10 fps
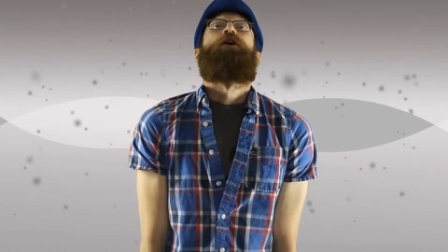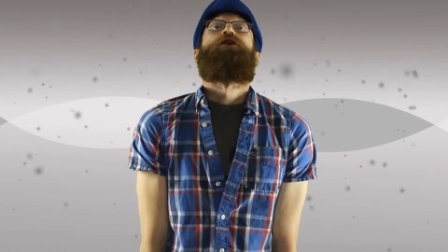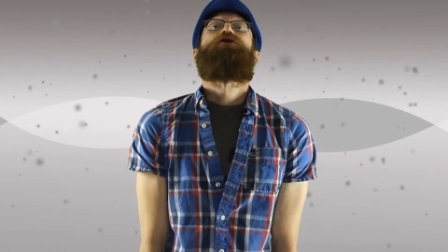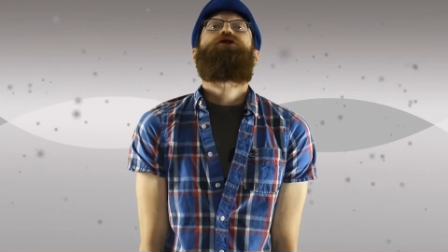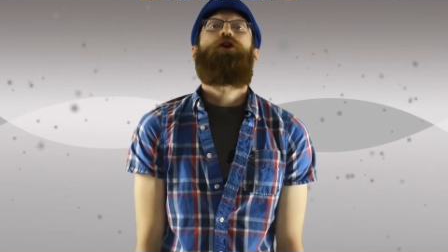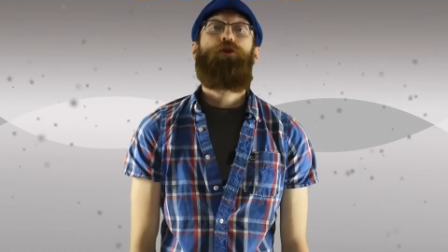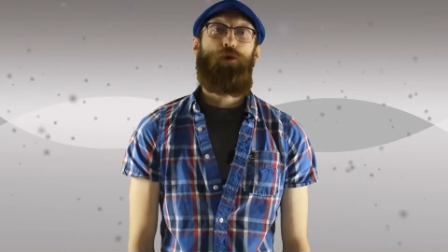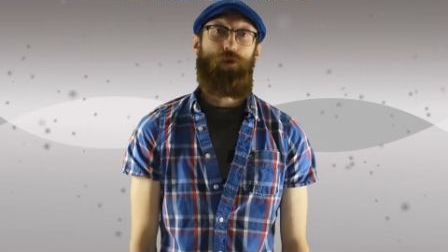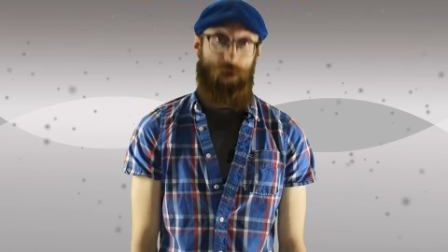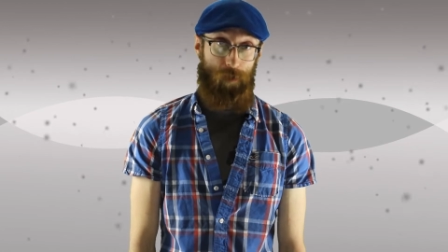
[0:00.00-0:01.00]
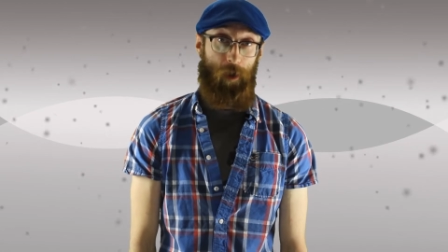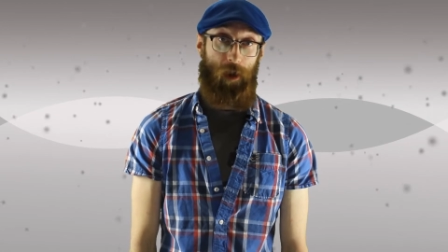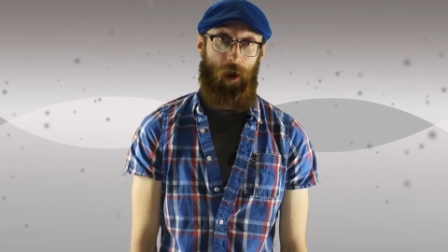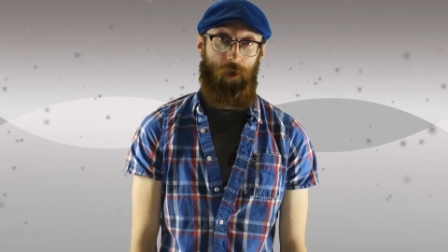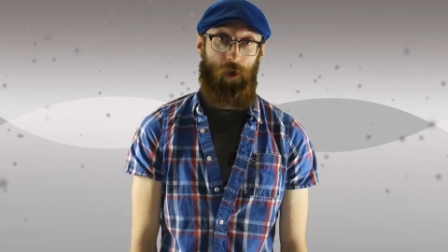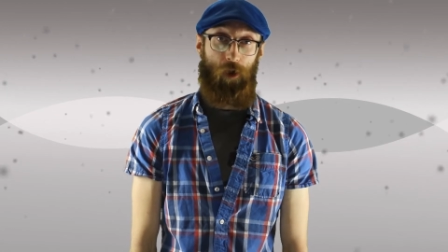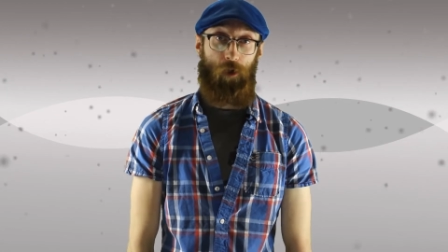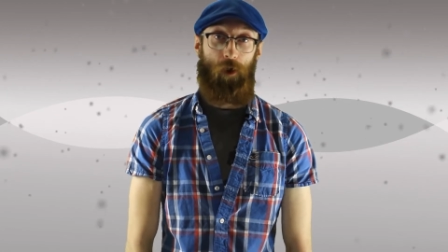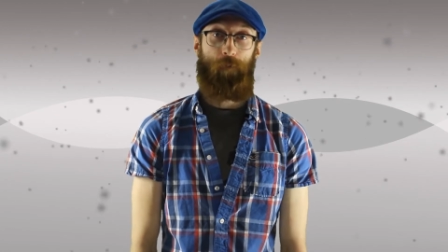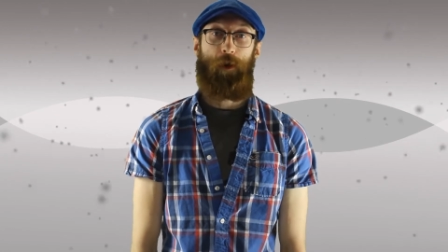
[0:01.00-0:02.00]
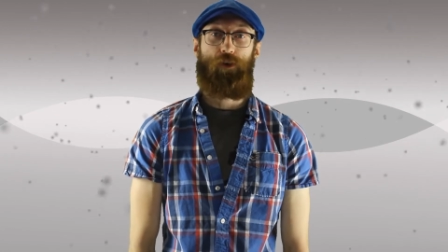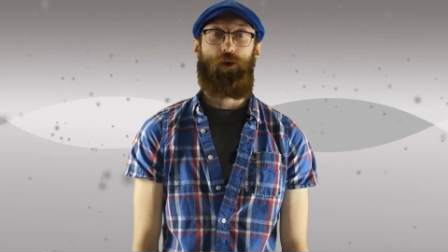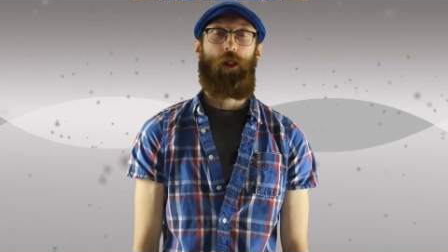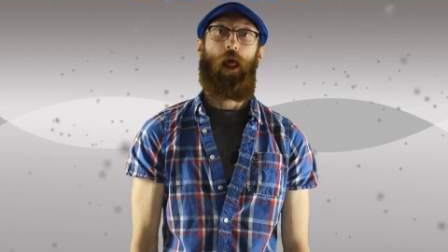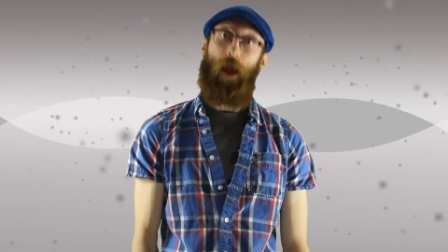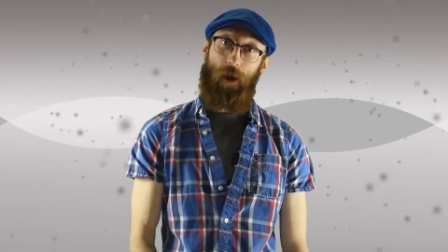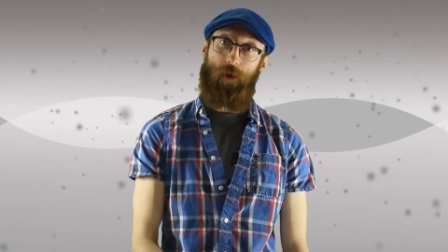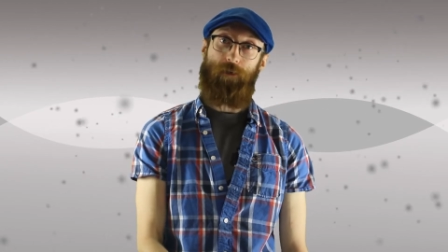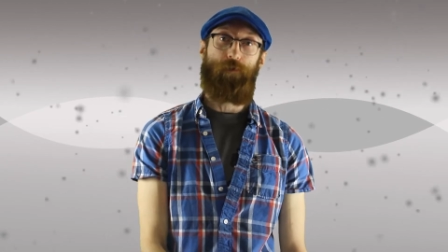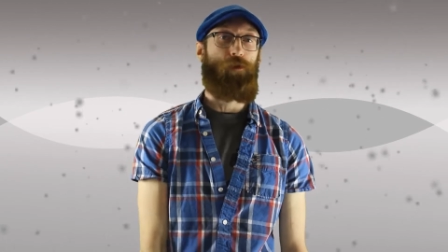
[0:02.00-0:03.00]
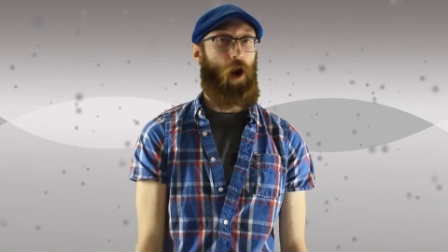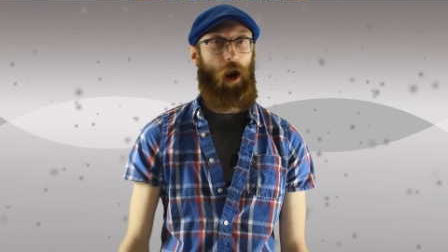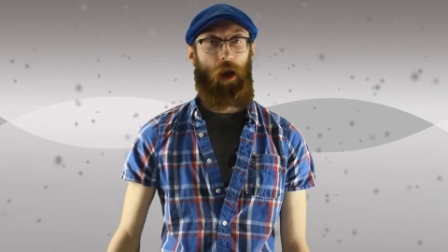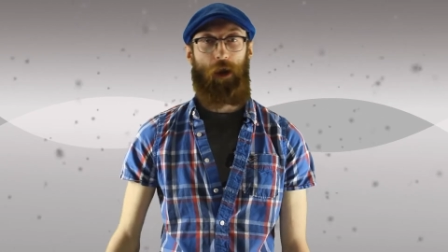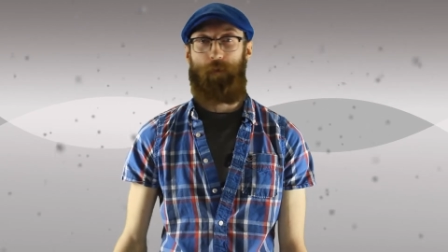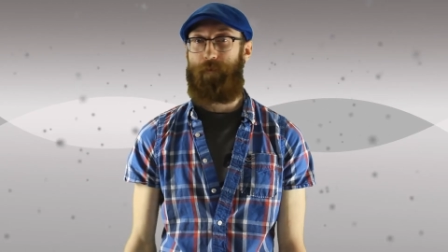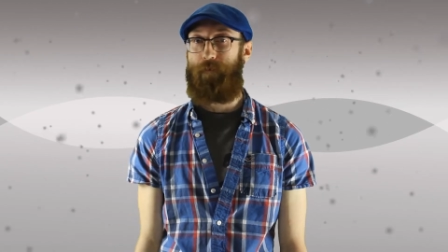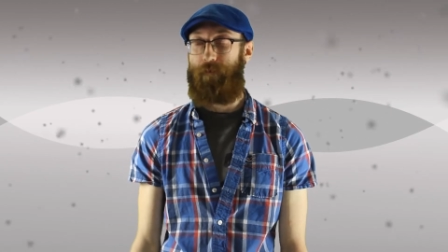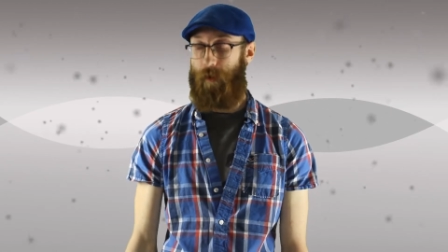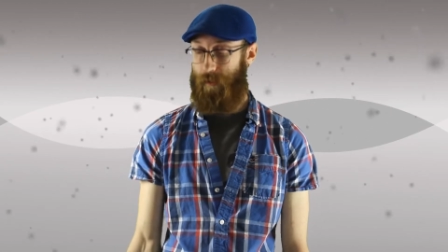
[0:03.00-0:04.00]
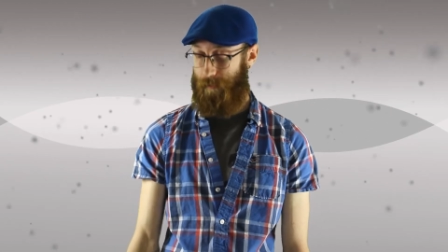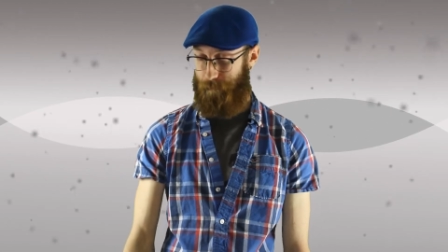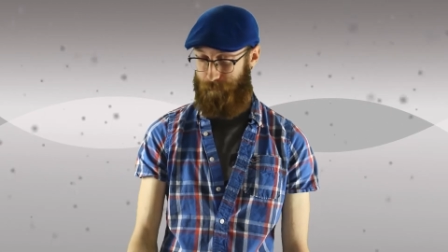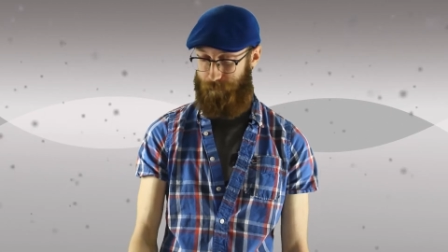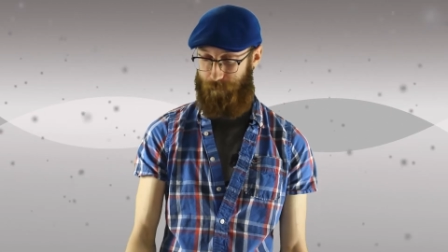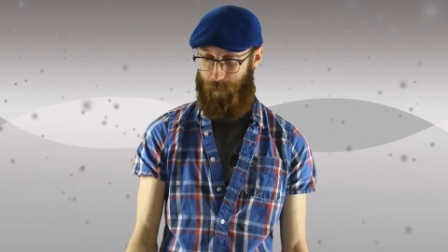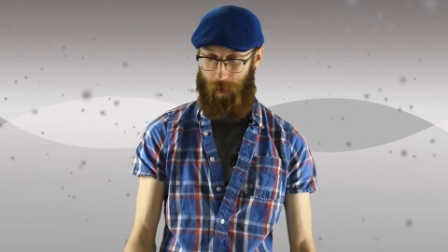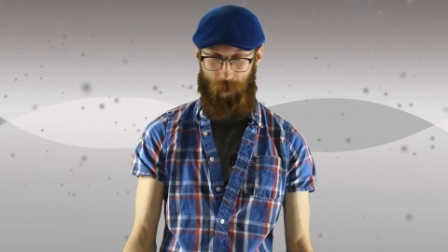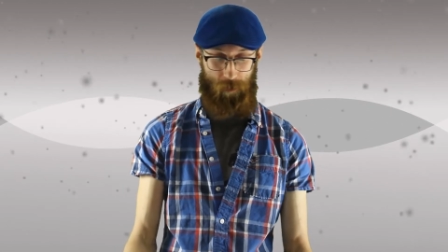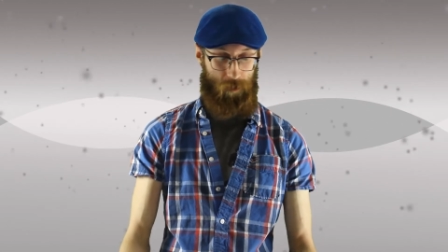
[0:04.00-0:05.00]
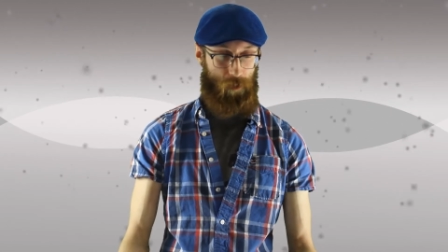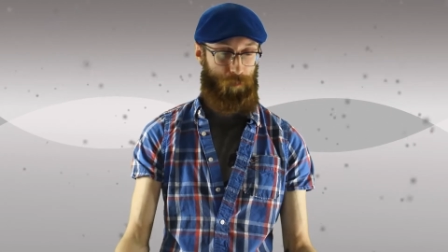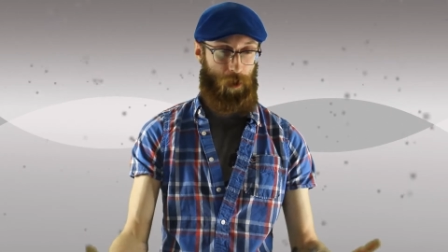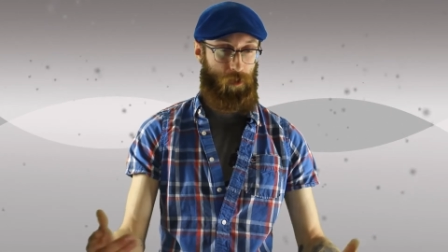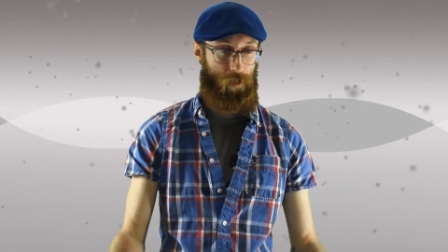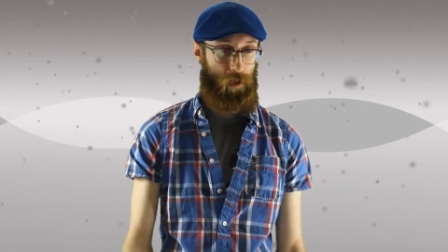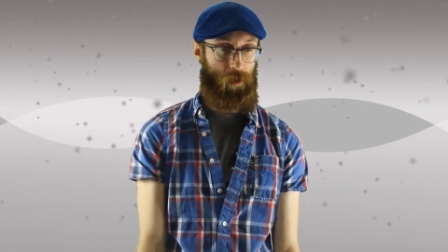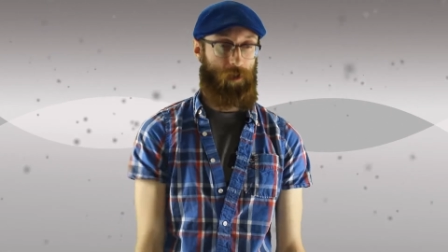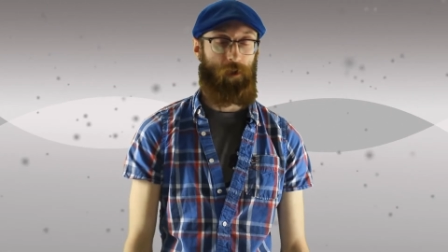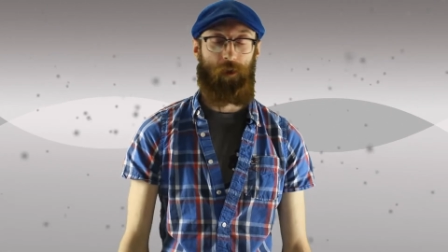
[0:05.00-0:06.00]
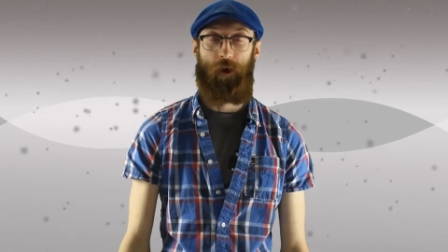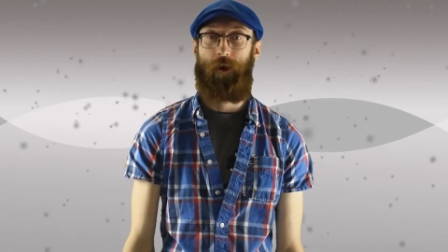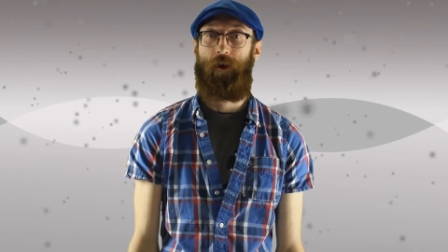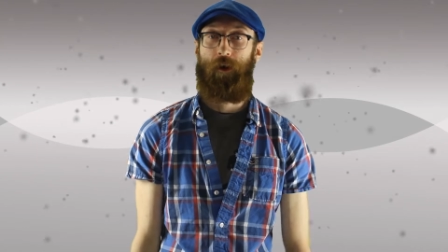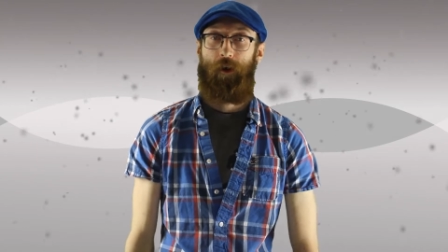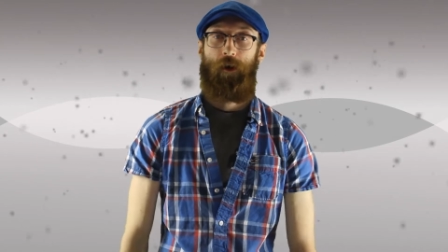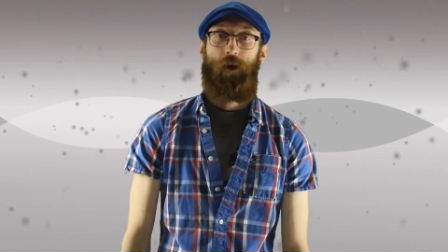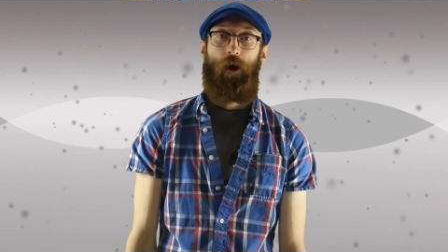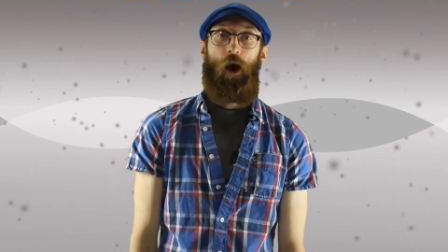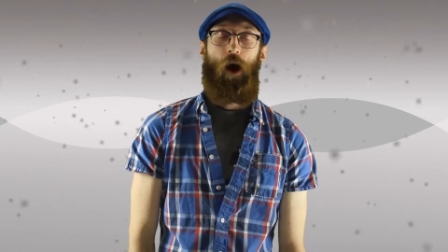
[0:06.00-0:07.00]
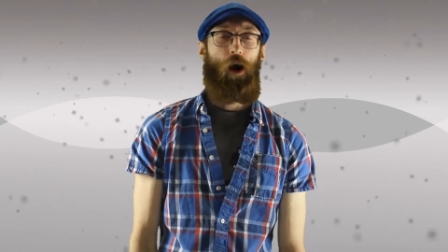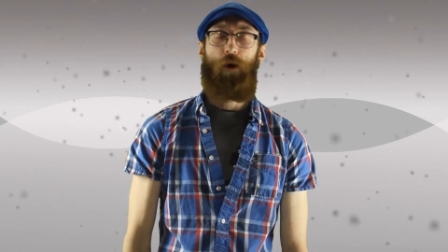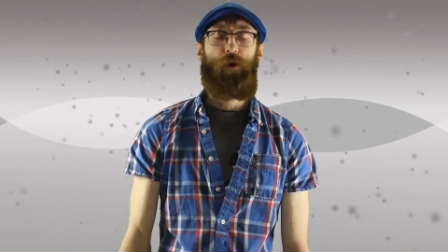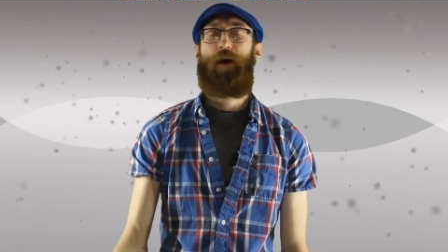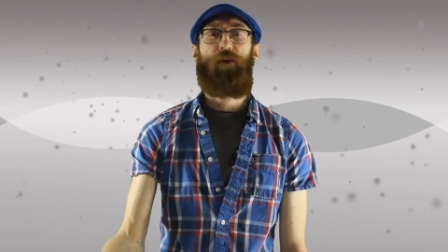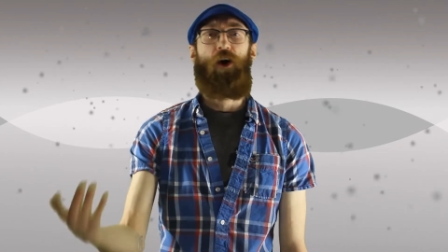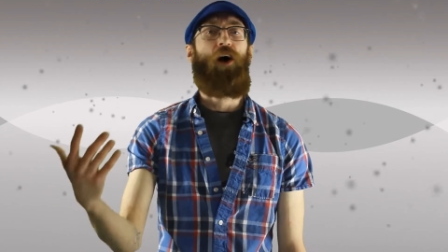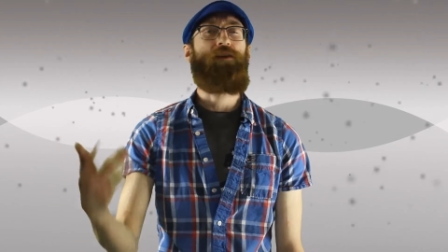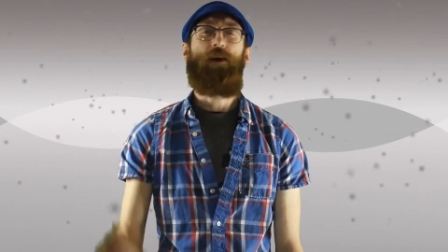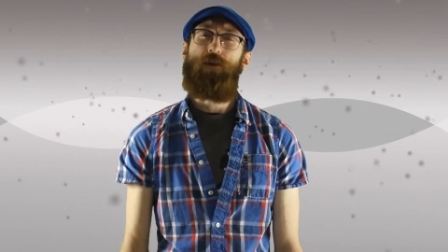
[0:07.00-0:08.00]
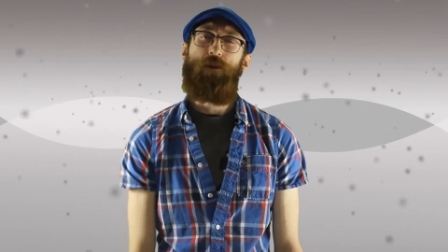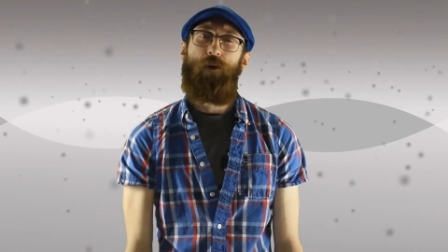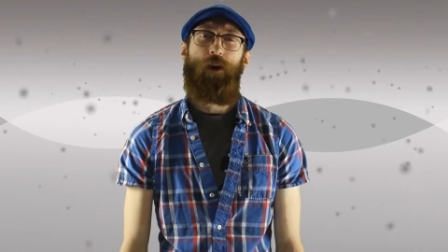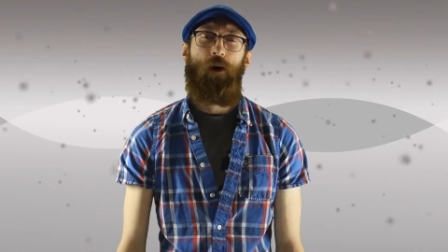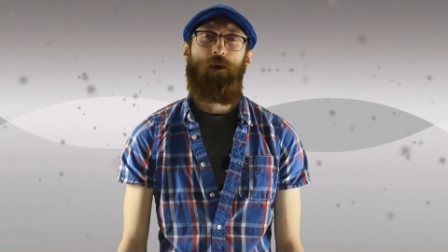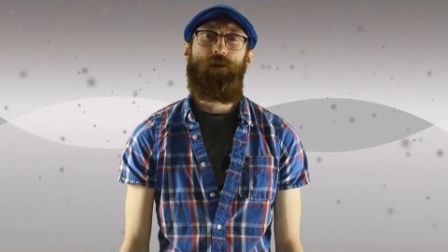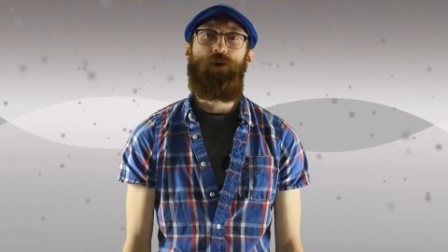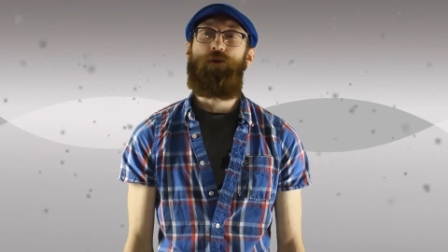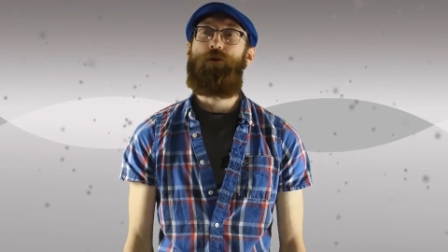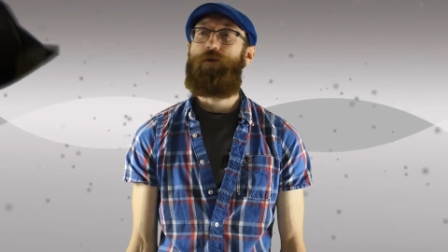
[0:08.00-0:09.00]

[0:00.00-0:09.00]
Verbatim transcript: You should know the routine by now, though. Make sure to like, subscribe, hit that little bell thing down there. Uh, we have a contest going on, too.